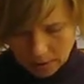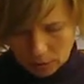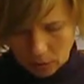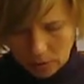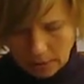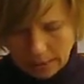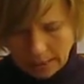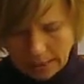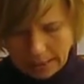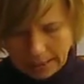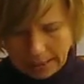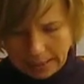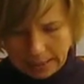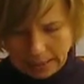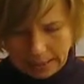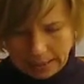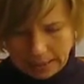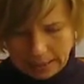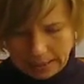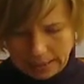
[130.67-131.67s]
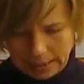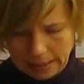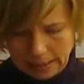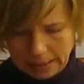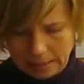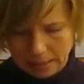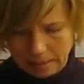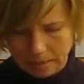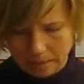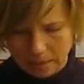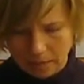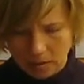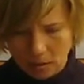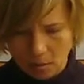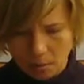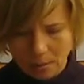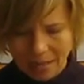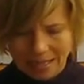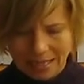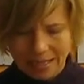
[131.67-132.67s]
What else? So
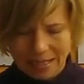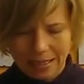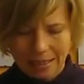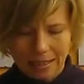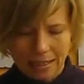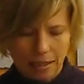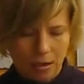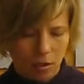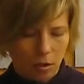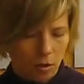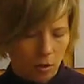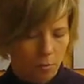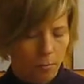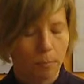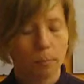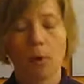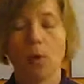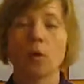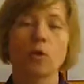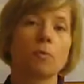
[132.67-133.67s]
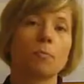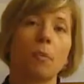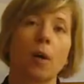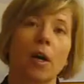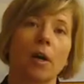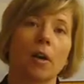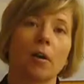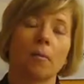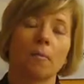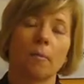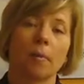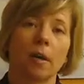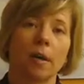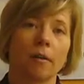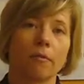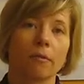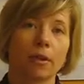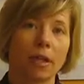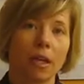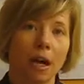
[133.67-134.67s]
basically your postpartum
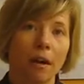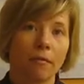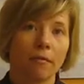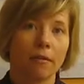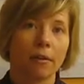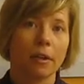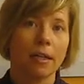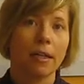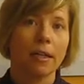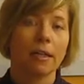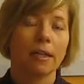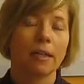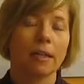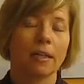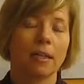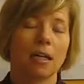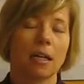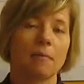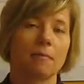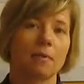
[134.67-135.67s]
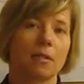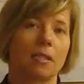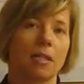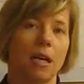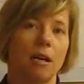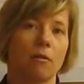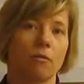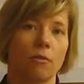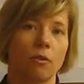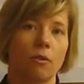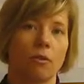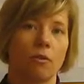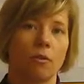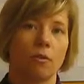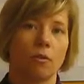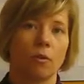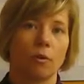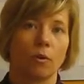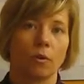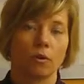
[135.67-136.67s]
recovery comes down to
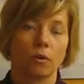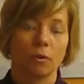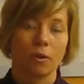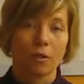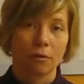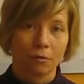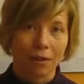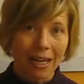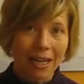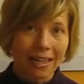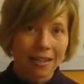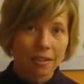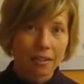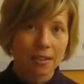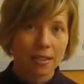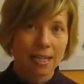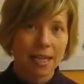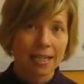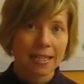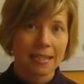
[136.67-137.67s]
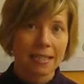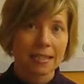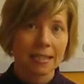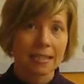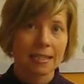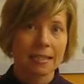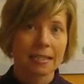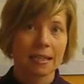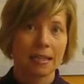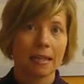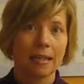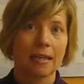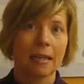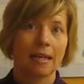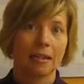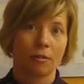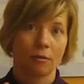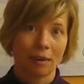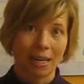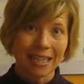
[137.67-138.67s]
doing the right exercises,
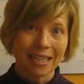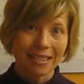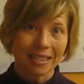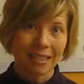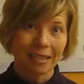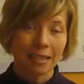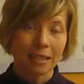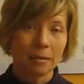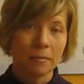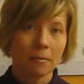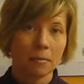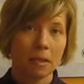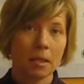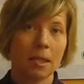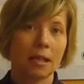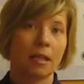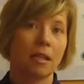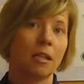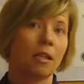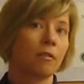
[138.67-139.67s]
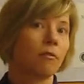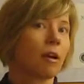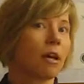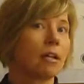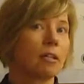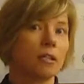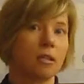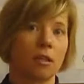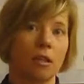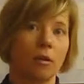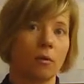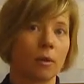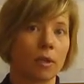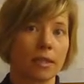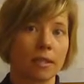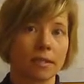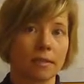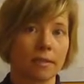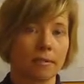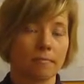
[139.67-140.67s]
the right time, and in the right
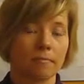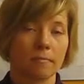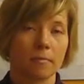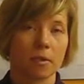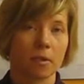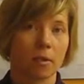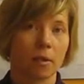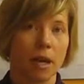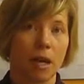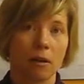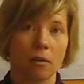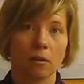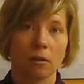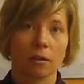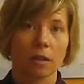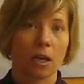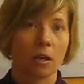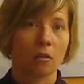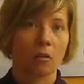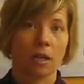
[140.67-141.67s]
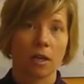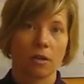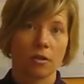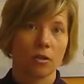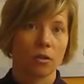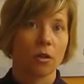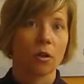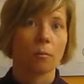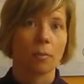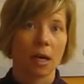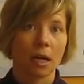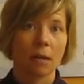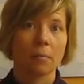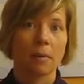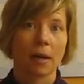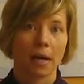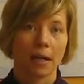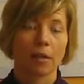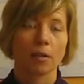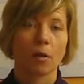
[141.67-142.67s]
sequence. So that'll get you your body
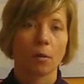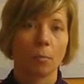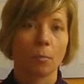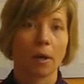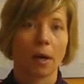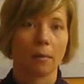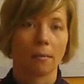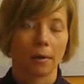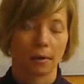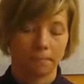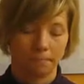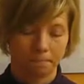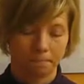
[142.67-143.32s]
back, no problem.